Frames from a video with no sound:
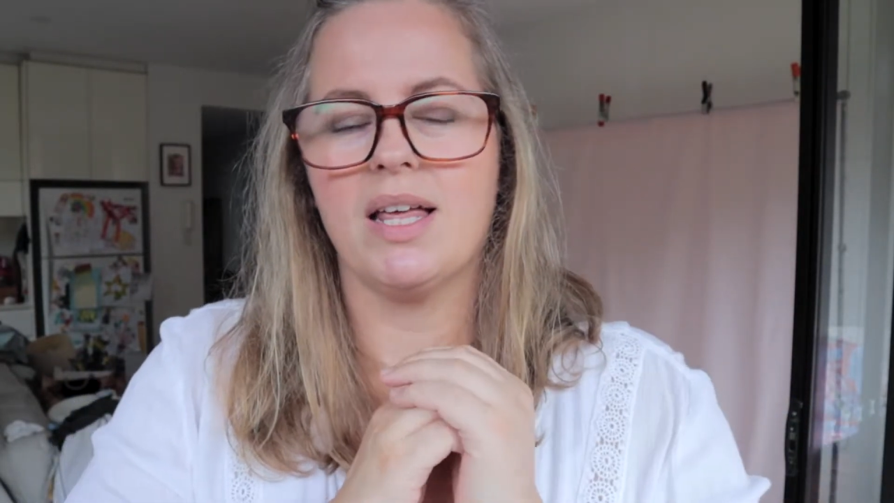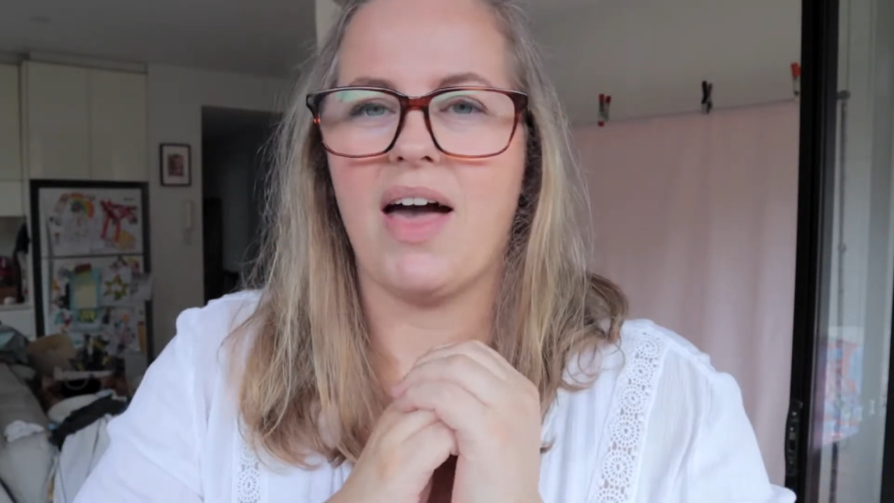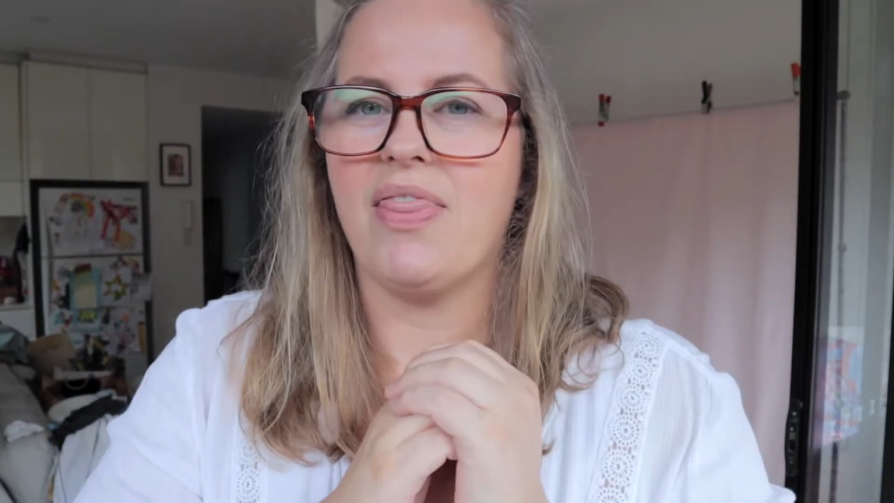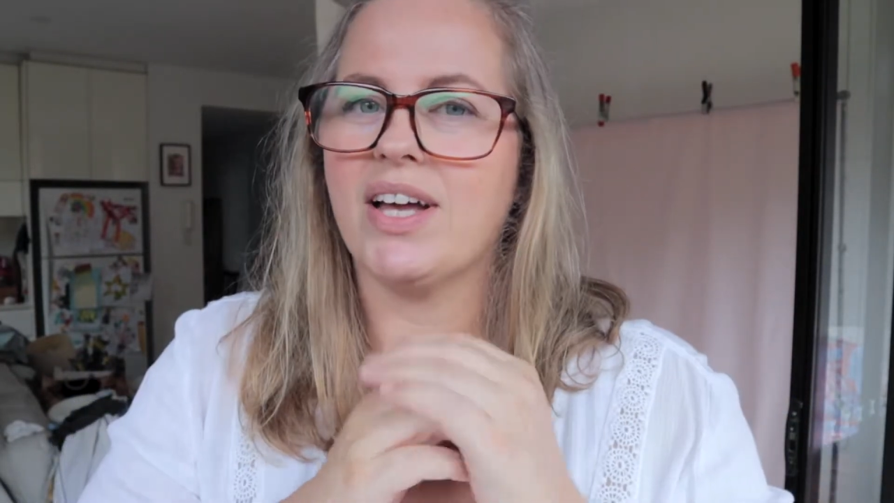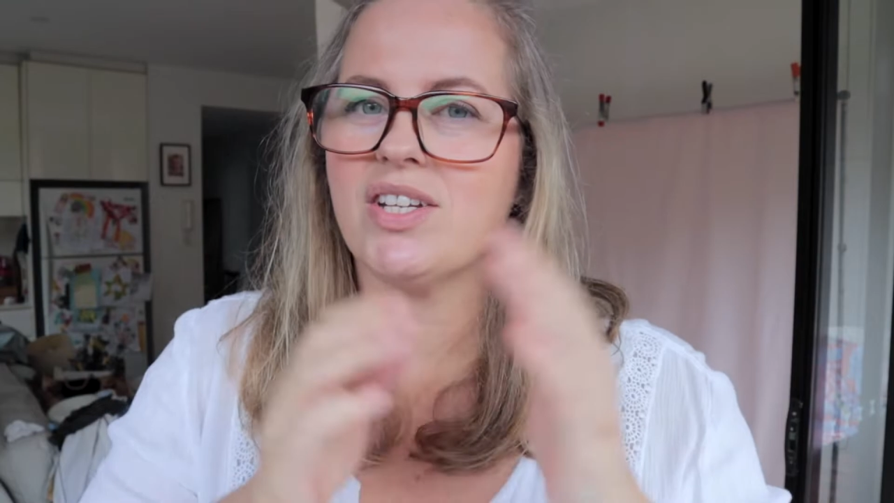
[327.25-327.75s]

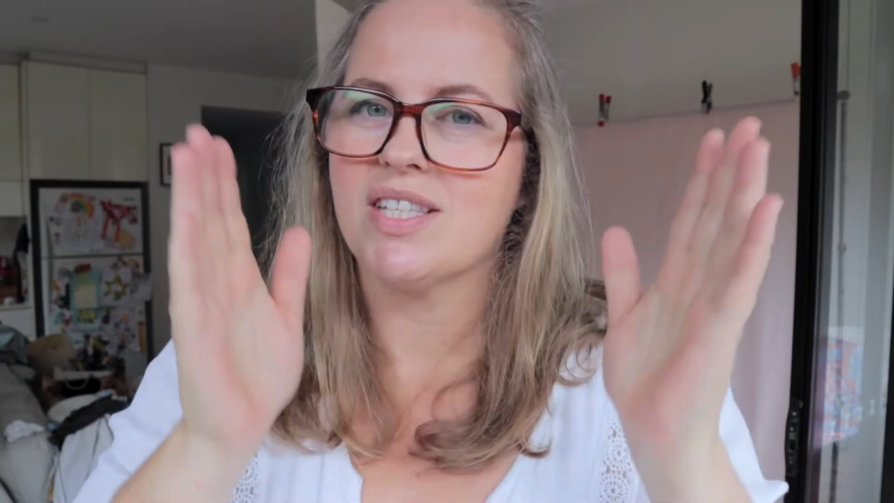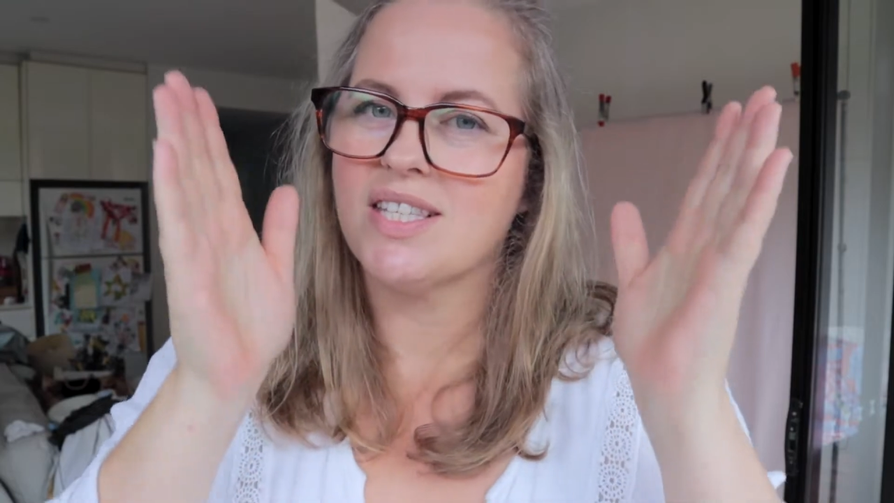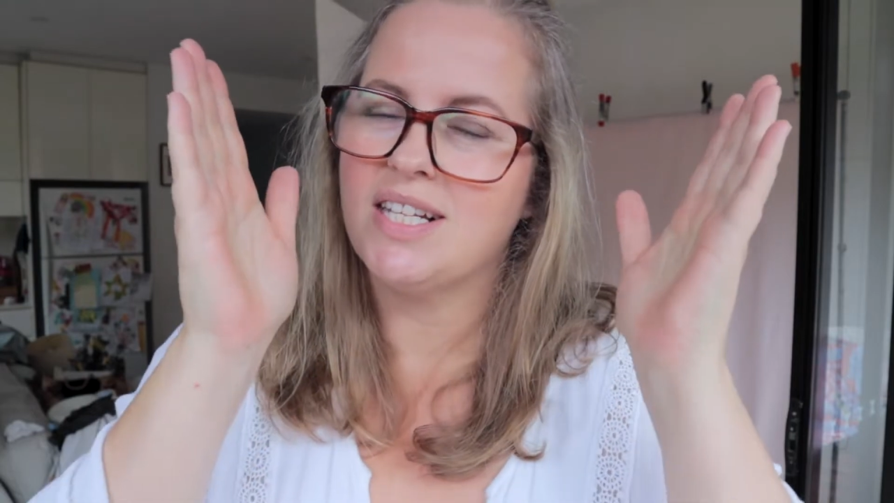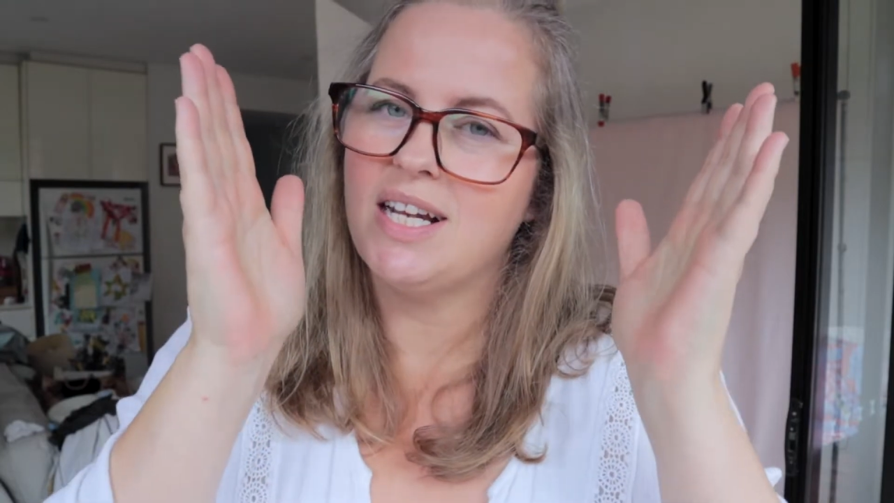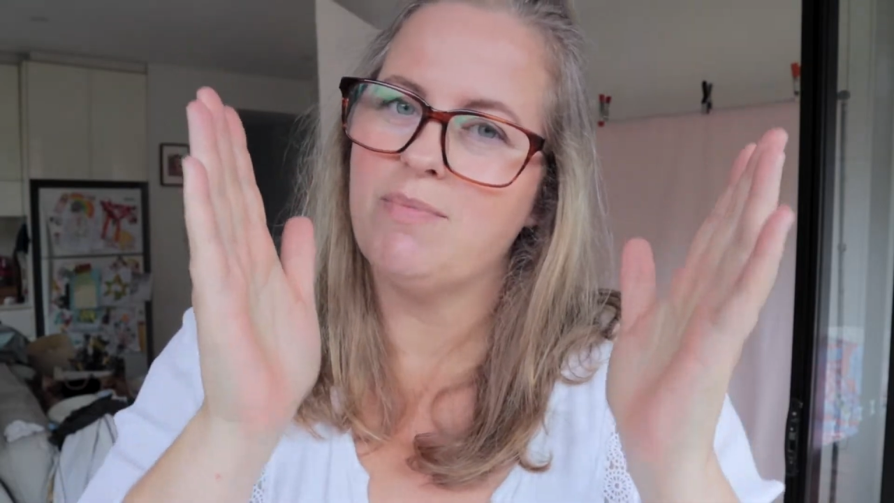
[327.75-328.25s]
and that
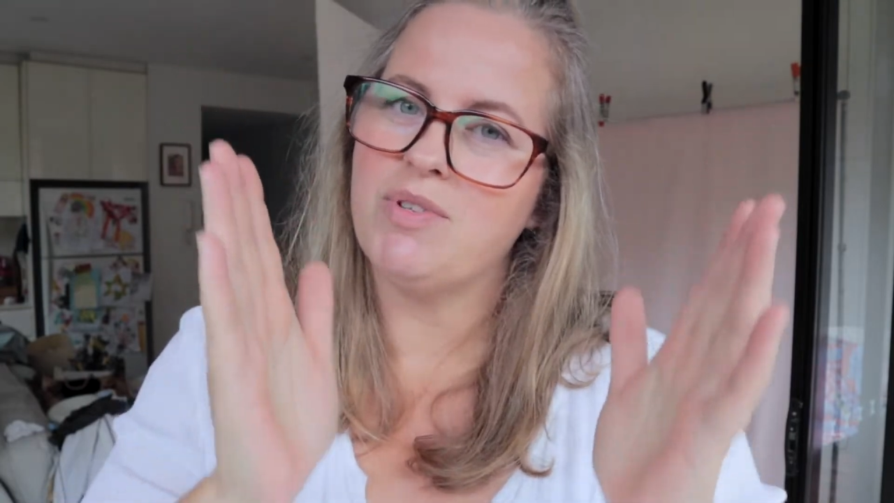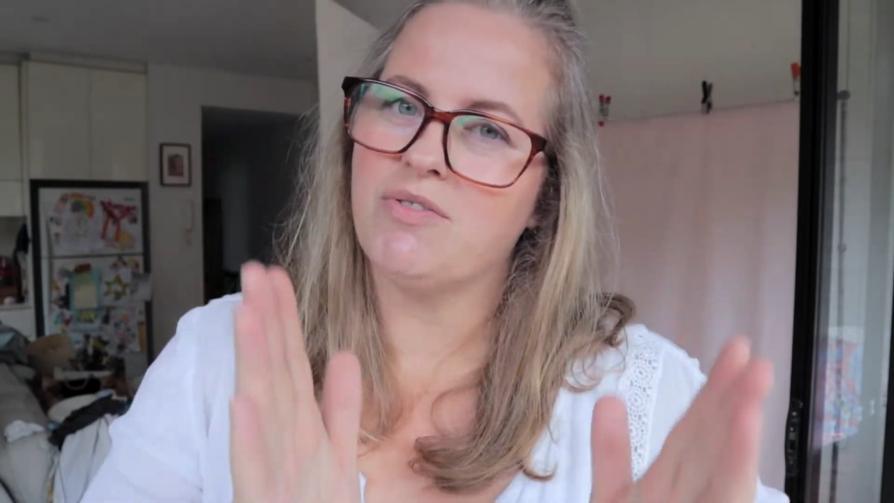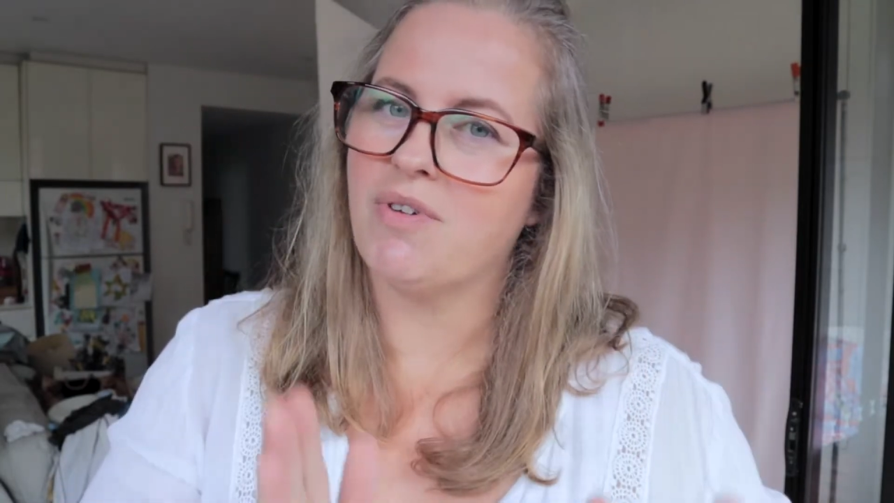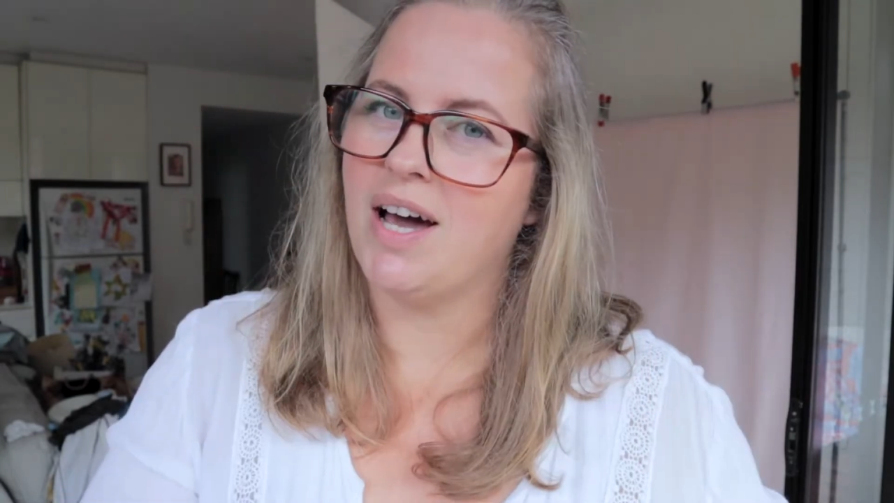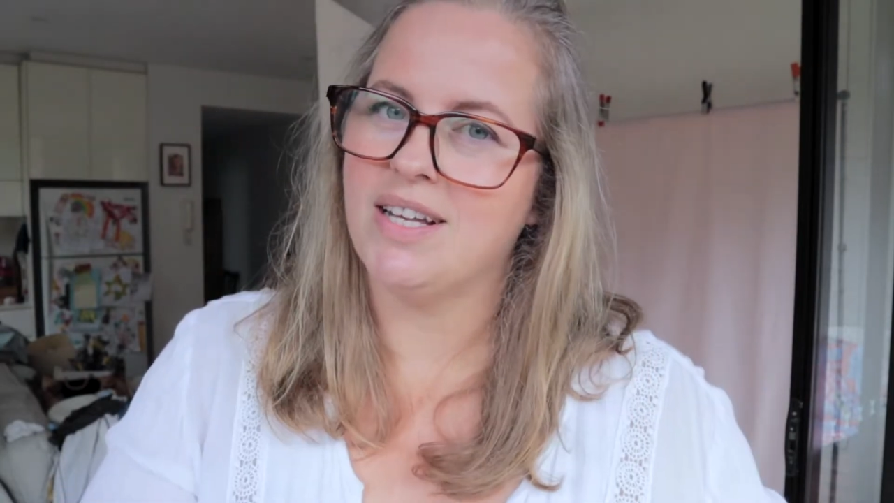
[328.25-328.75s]
just slims you
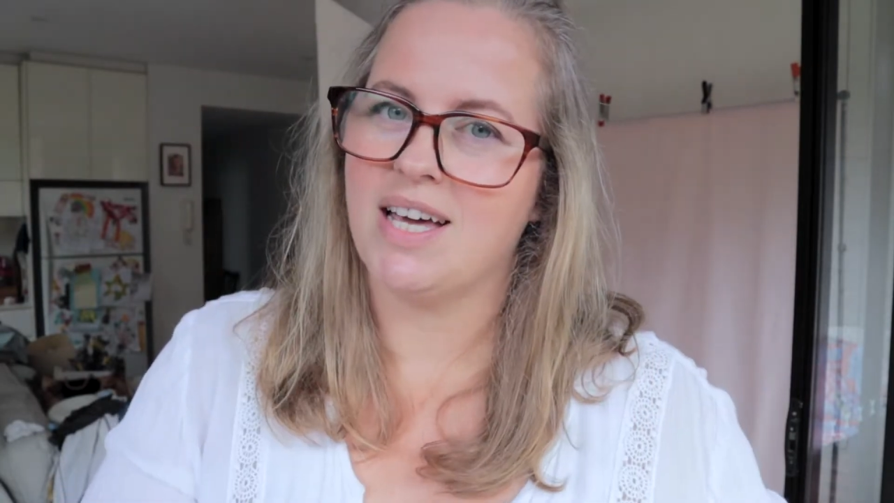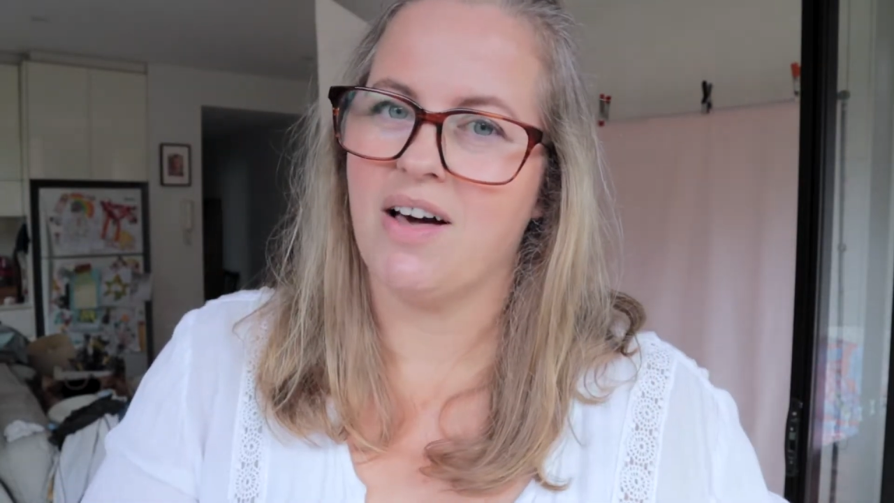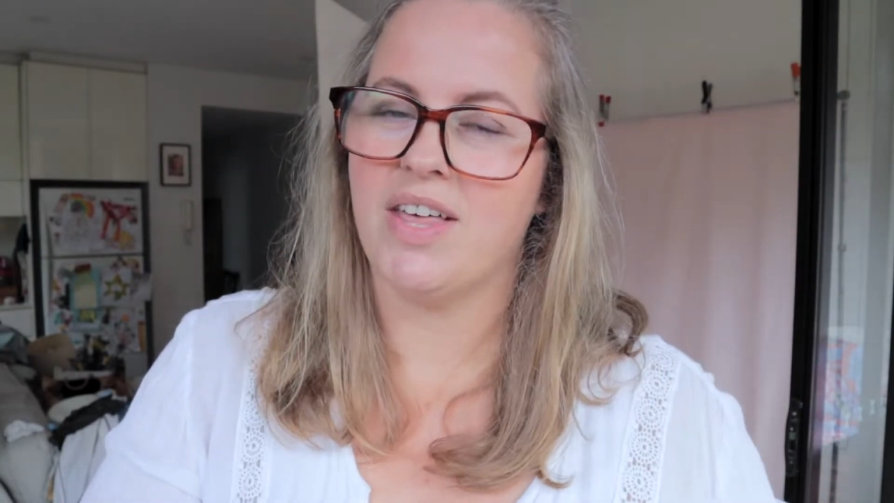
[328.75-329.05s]
right down.